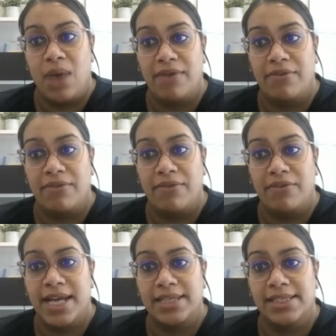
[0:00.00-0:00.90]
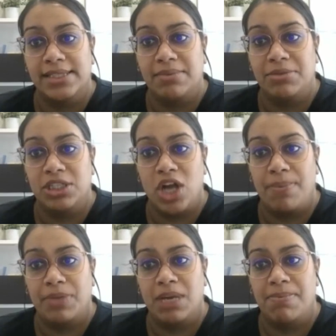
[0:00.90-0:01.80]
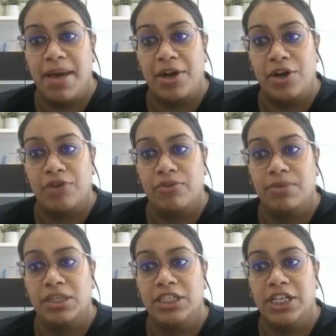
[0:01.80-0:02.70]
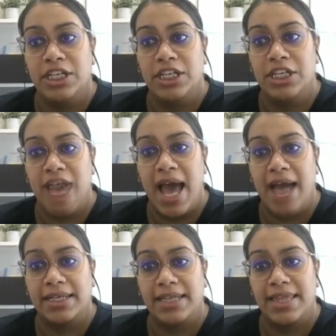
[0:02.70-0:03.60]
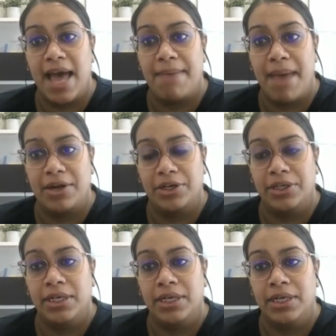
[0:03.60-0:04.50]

However, it doesn't seem to stop the competitor from continuing to act in that manner.